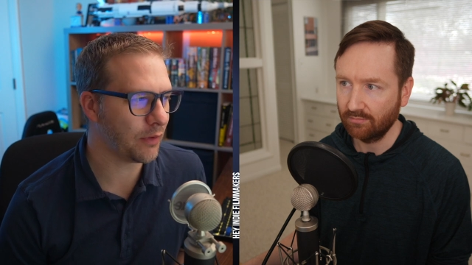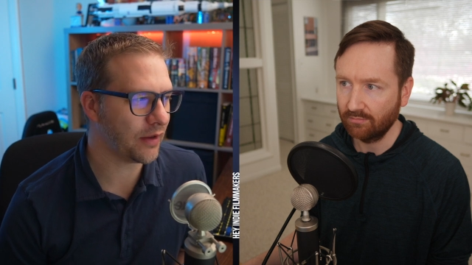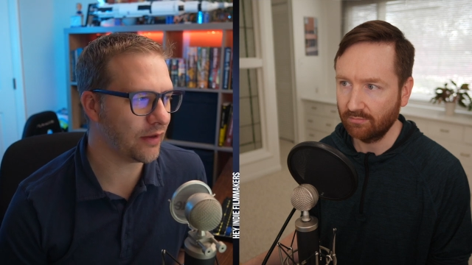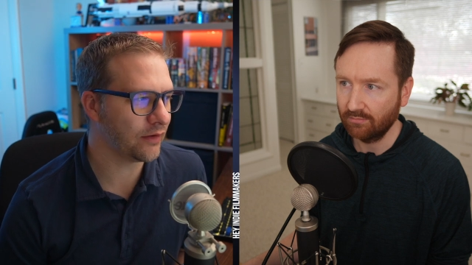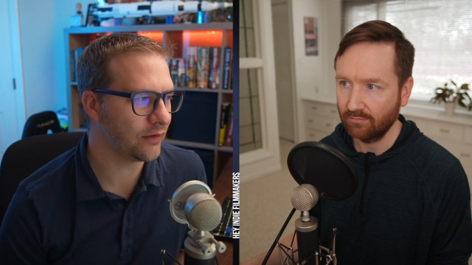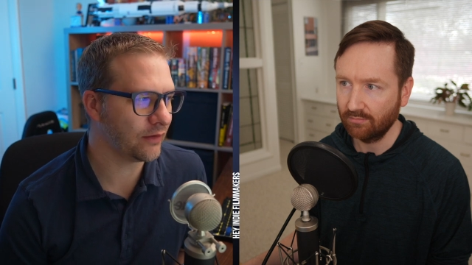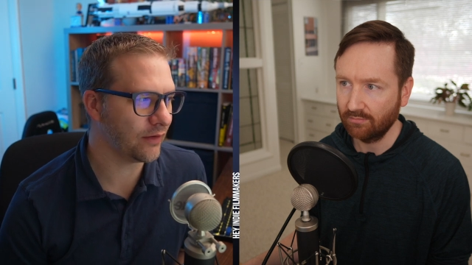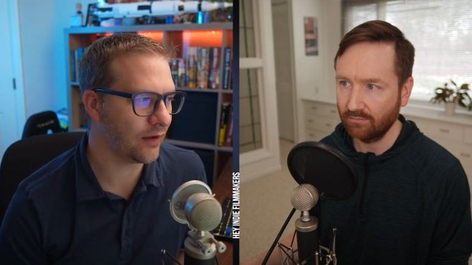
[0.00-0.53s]

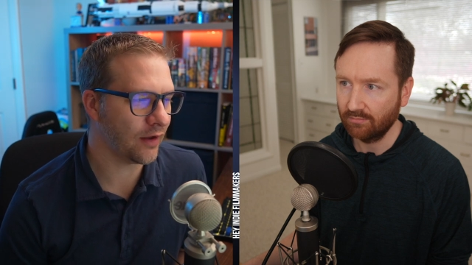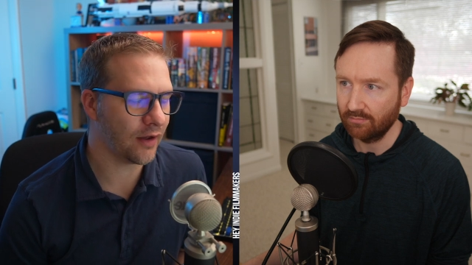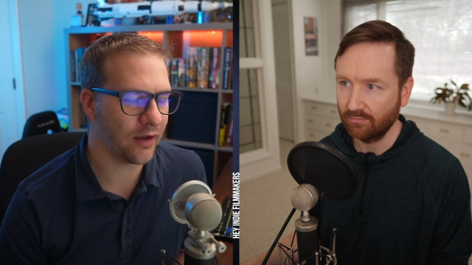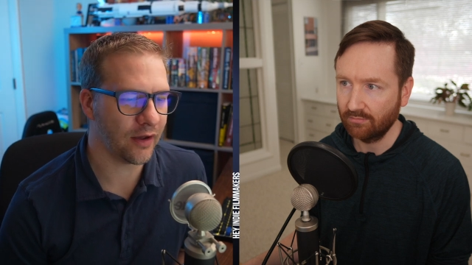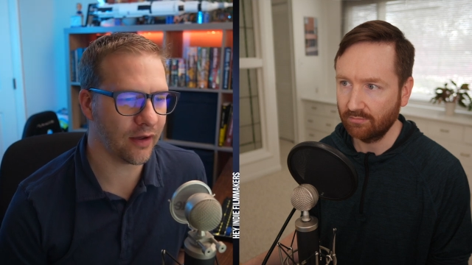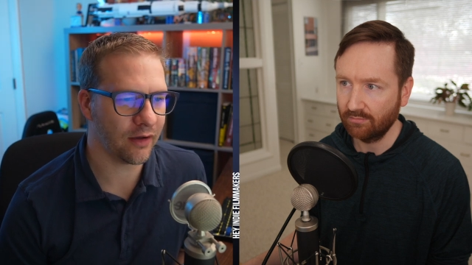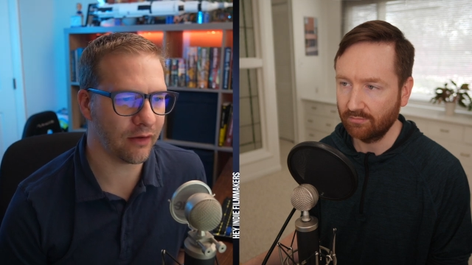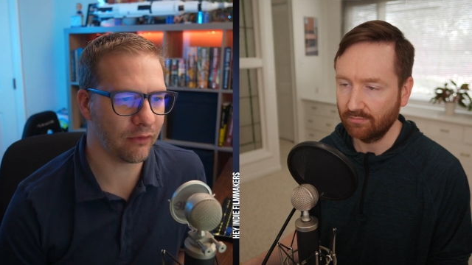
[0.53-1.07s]
Speaker 1: paid
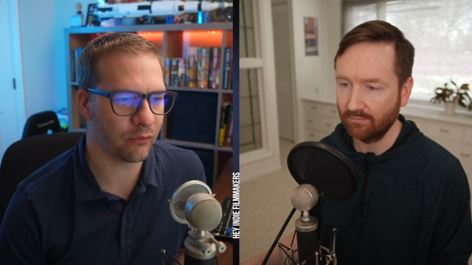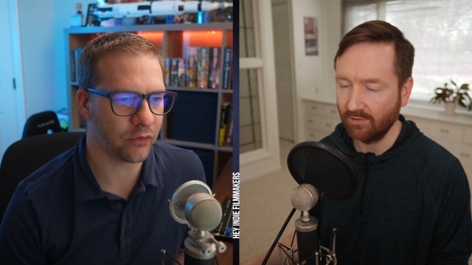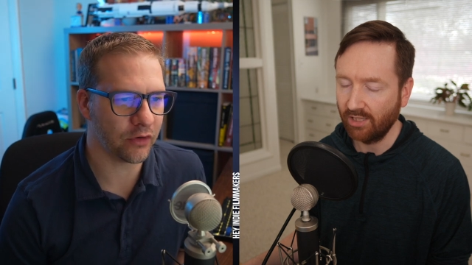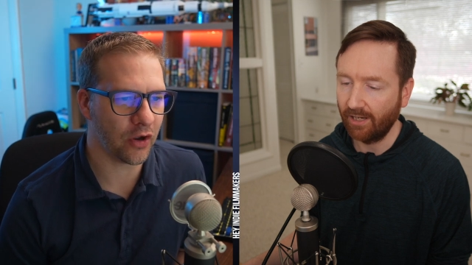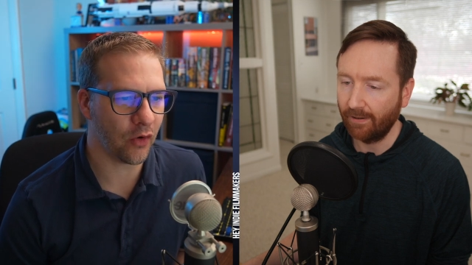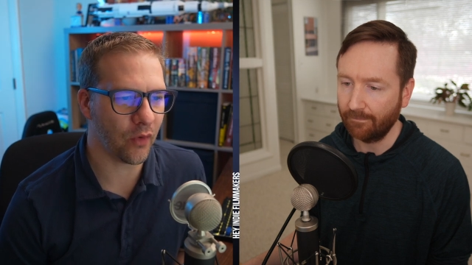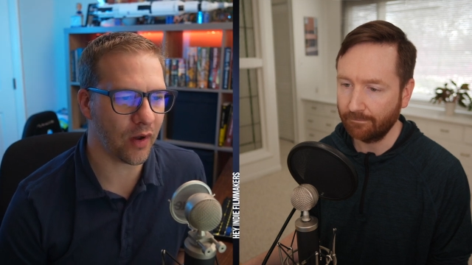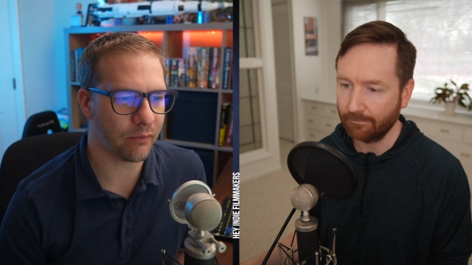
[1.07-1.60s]
uh, would yeah.
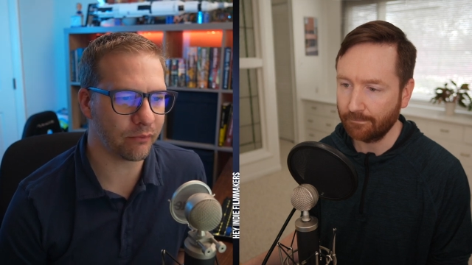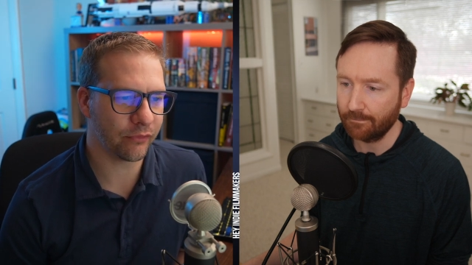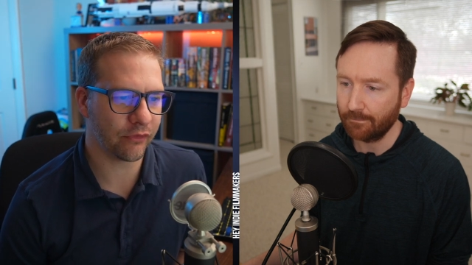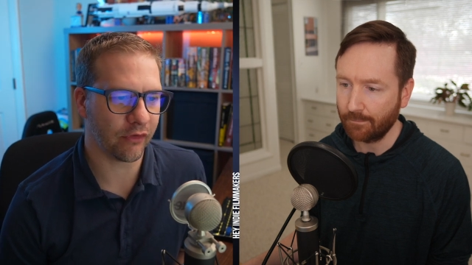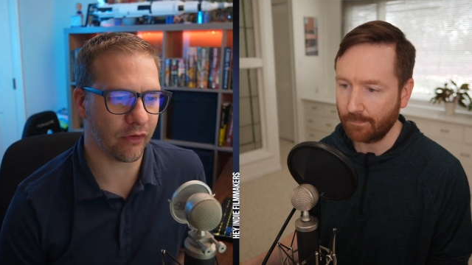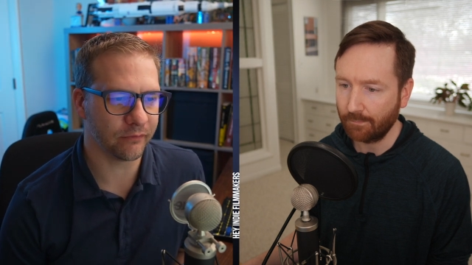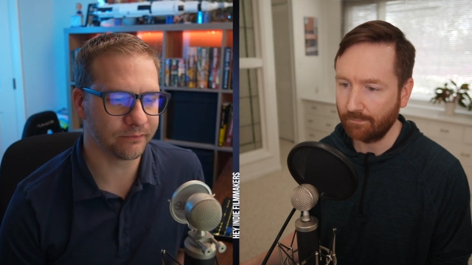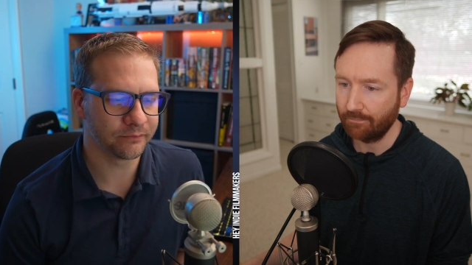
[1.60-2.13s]
go up.
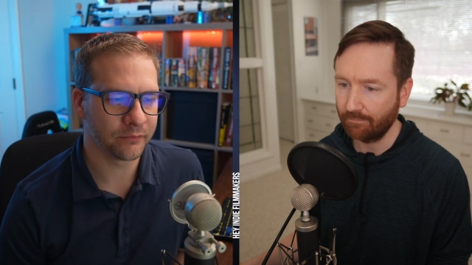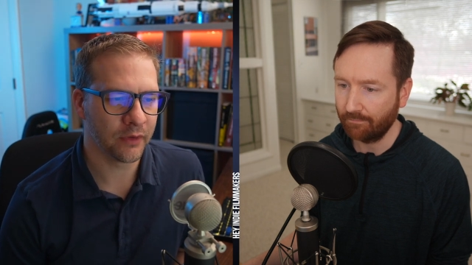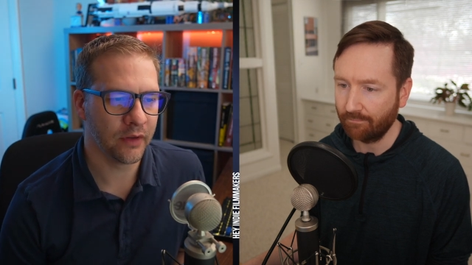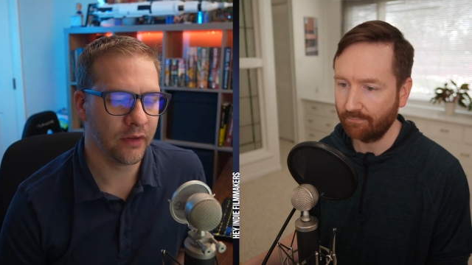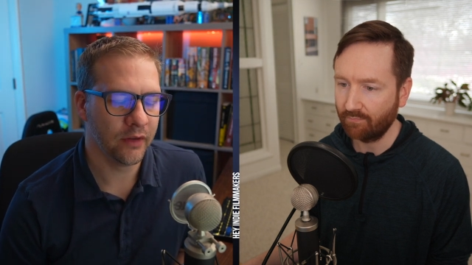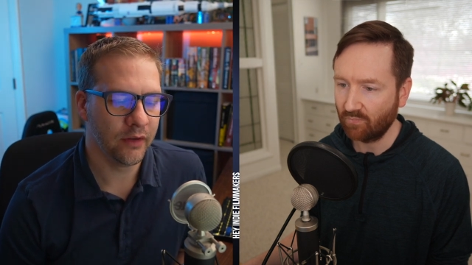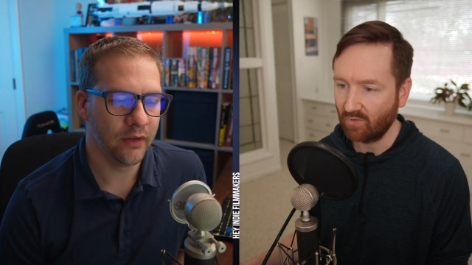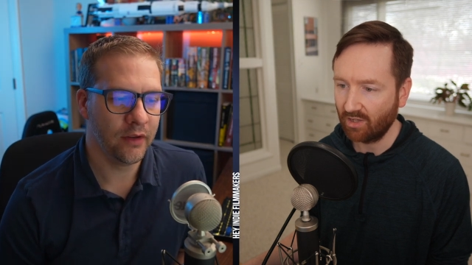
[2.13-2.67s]
So.
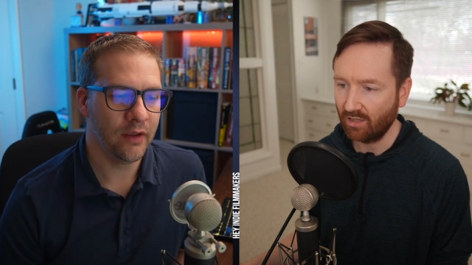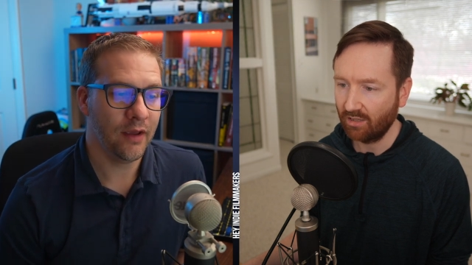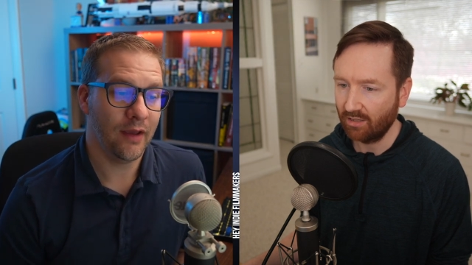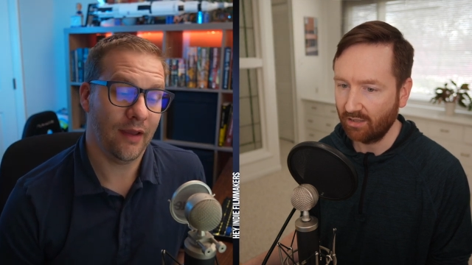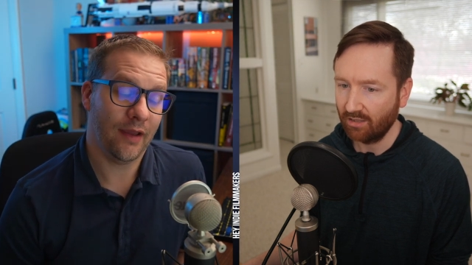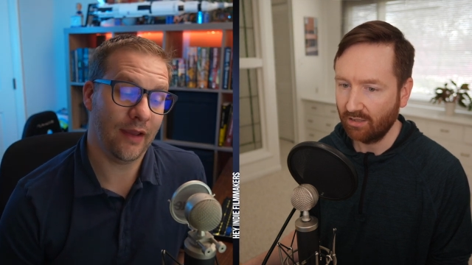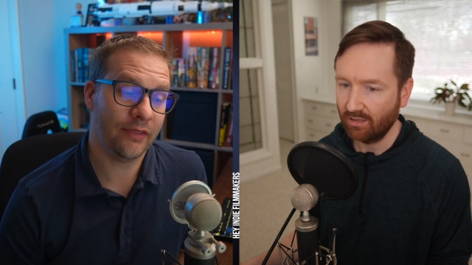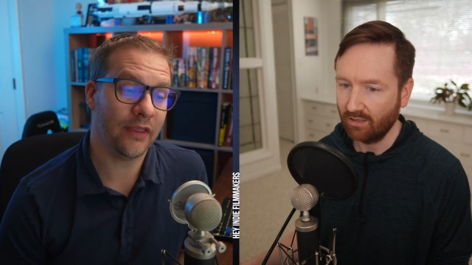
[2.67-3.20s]

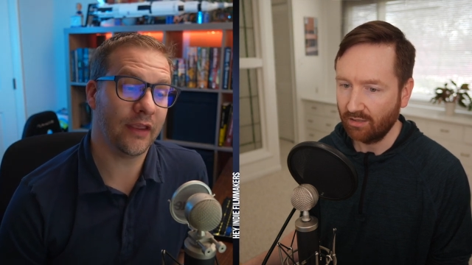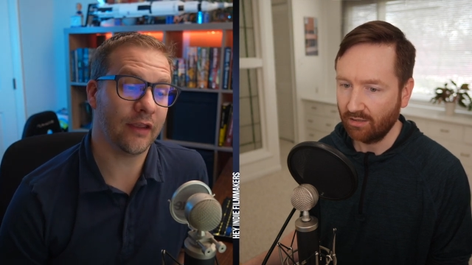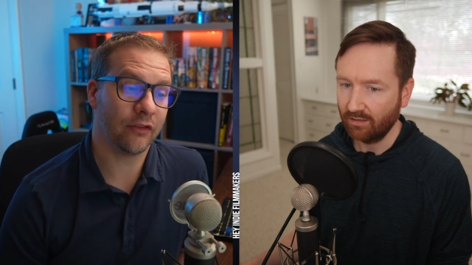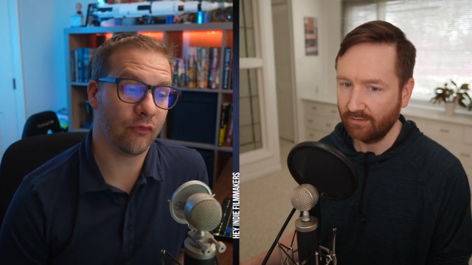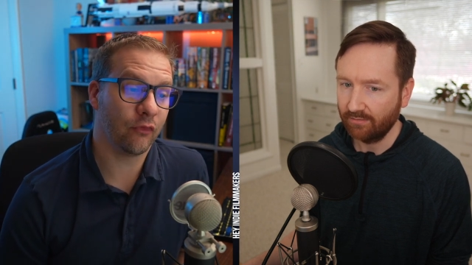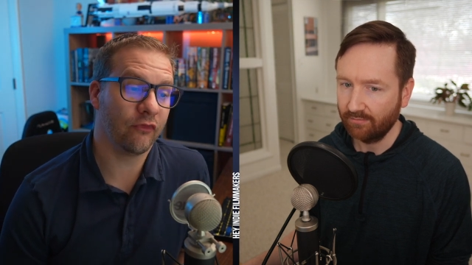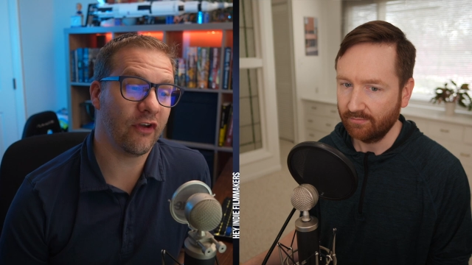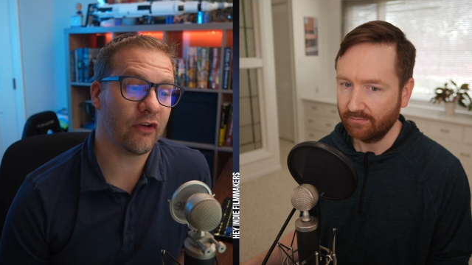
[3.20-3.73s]
I think
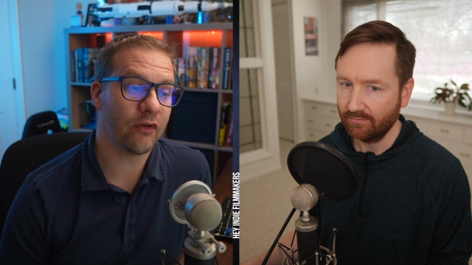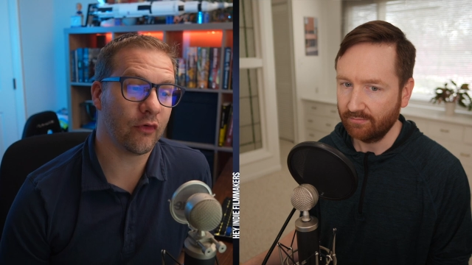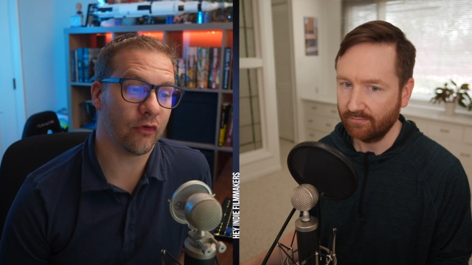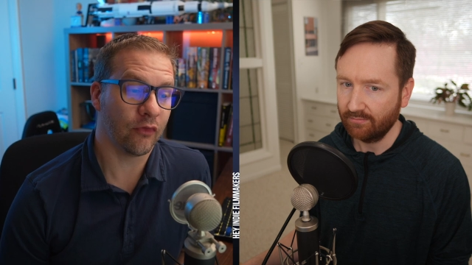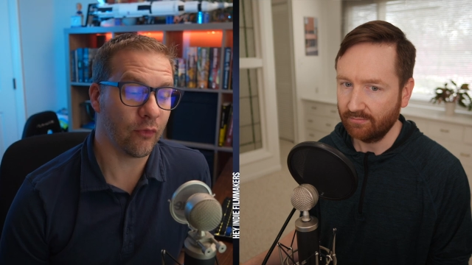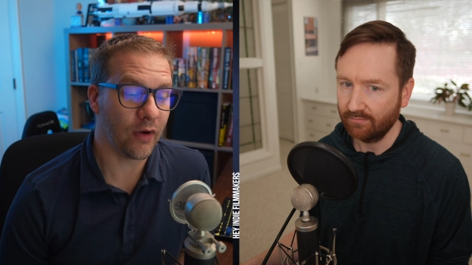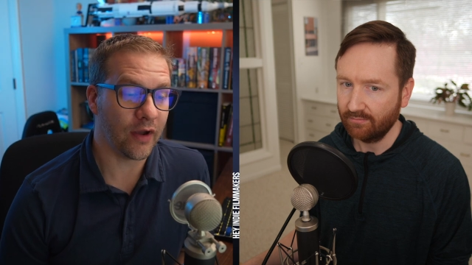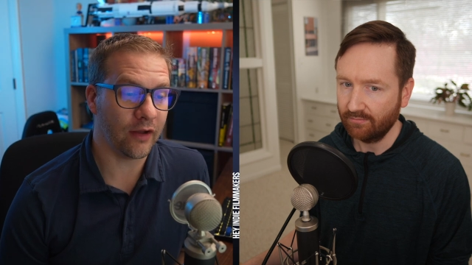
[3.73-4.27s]
it's very
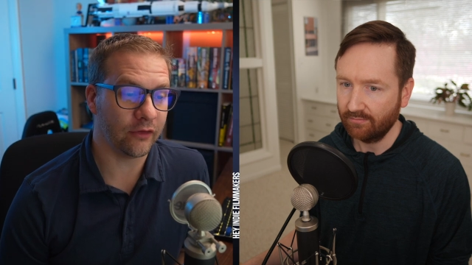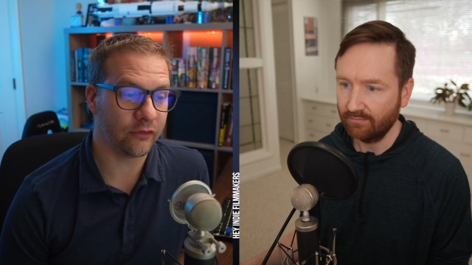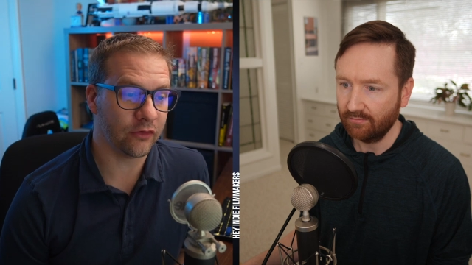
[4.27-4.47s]
worthwhile